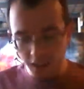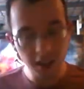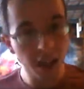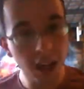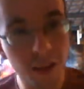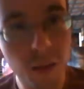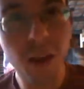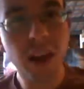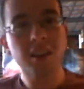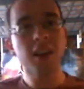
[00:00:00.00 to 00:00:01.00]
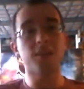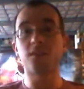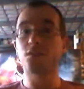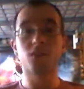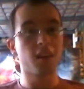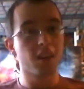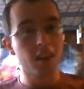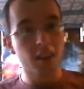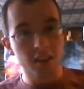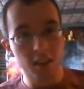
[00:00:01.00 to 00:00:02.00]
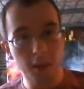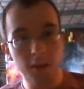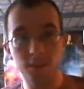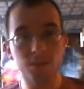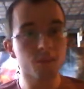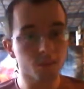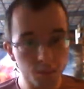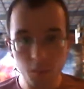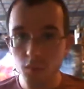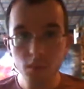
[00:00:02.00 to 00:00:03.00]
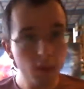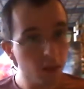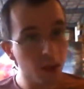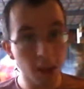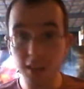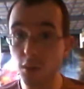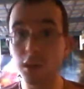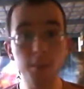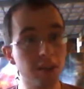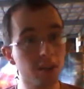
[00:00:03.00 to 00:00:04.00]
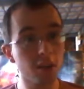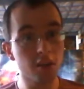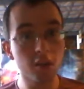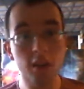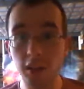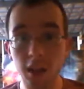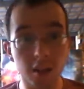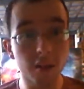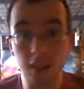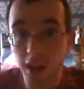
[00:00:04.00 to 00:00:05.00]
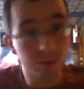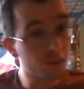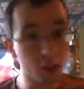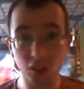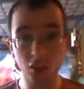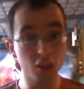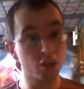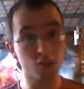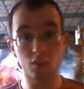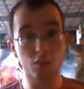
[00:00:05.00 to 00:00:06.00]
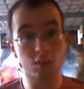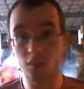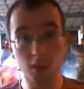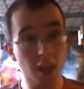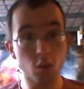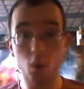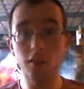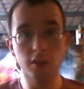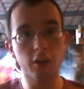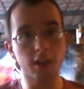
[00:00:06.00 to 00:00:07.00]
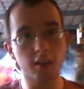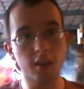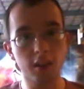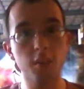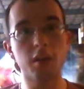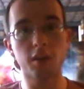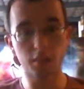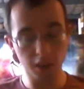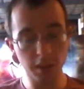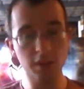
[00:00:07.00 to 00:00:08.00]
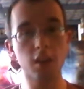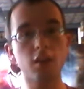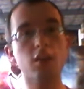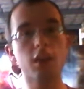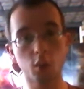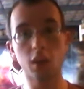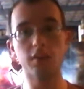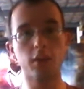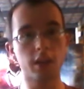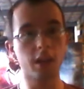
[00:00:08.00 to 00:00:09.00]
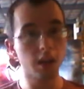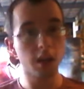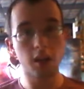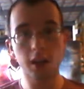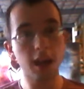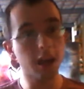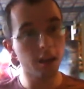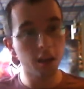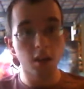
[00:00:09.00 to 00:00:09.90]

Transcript: Okay, well that's it. Sum up. It's a brilliant place to go to and thing, and just, it's worth doing. Simple. It's a brilliant place to go to and it's worth doing. Okay.